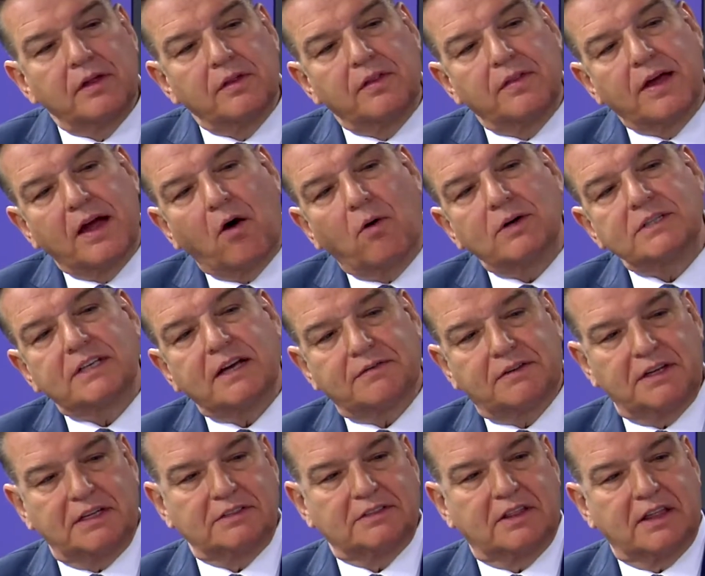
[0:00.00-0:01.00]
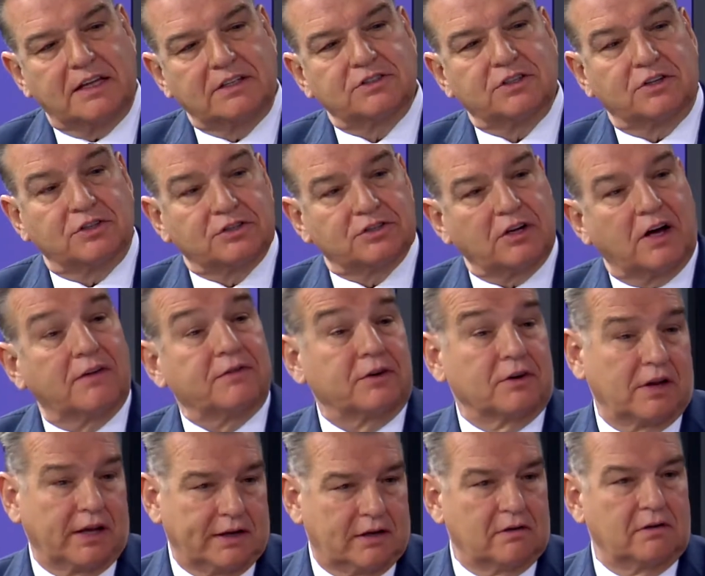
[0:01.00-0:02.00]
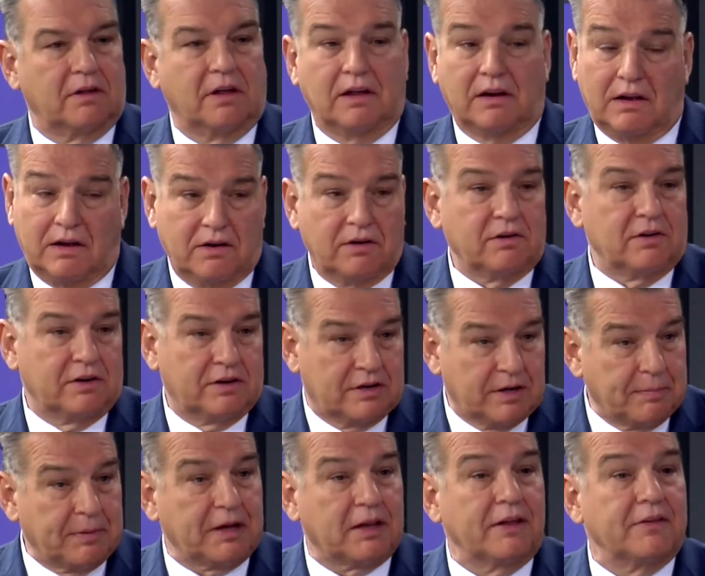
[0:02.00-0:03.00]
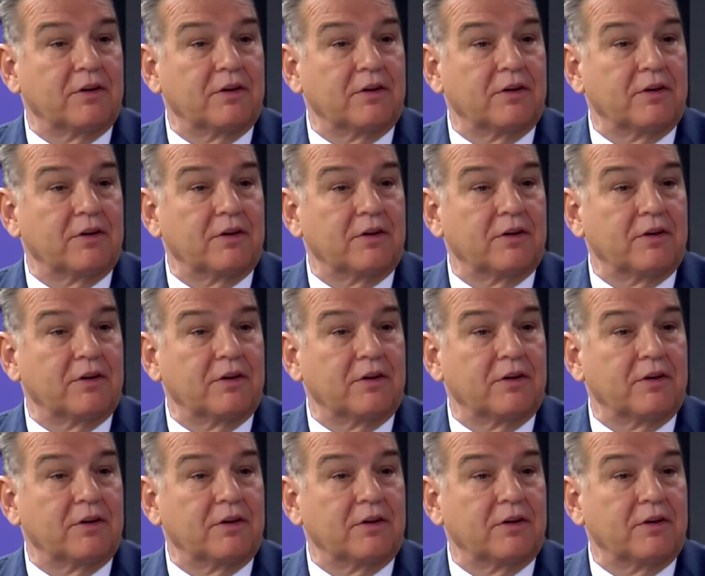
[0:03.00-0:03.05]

They always have to eat things that are softer, like typically